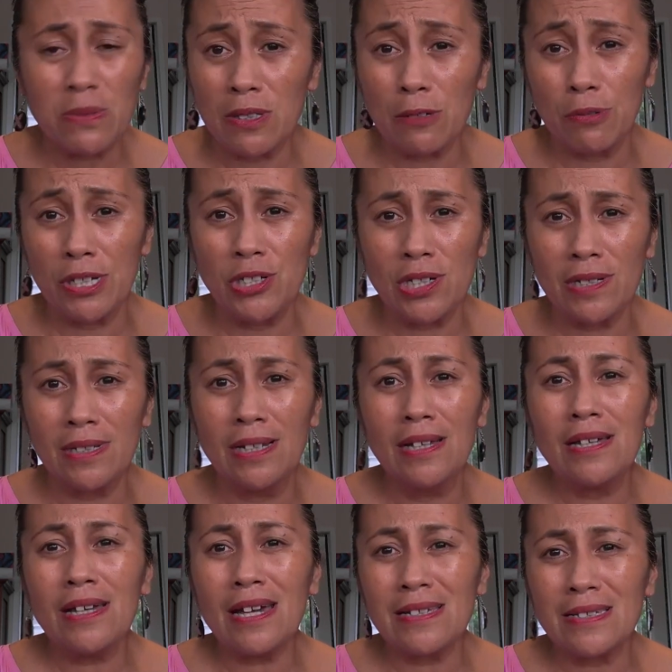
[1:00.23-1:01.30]
the region
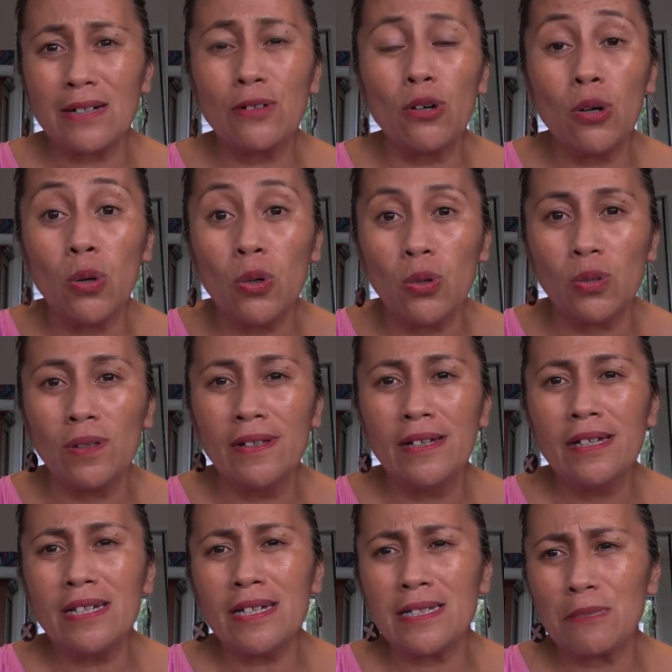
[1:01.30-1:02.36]
as a whole
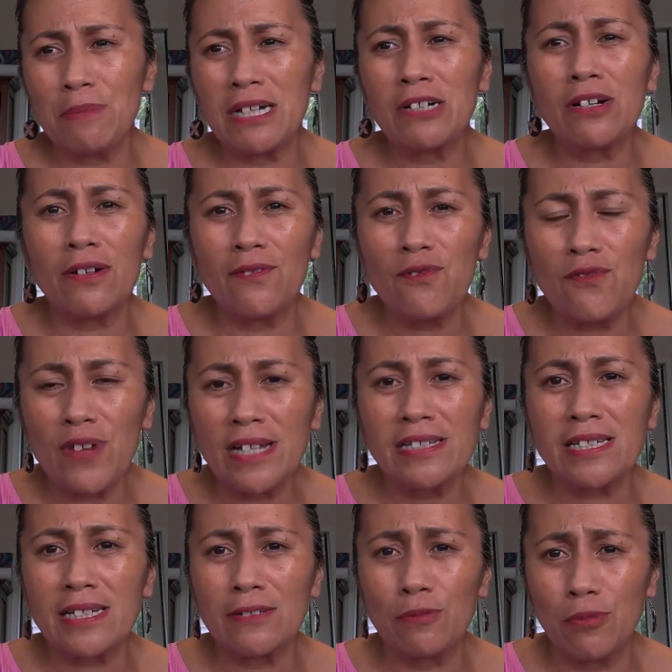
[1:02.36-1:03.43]
is being
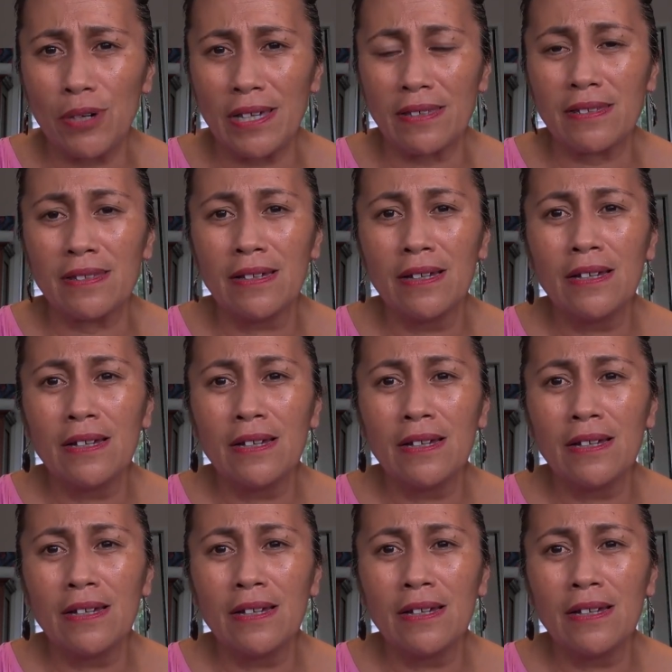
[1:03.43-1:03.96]
confronted with.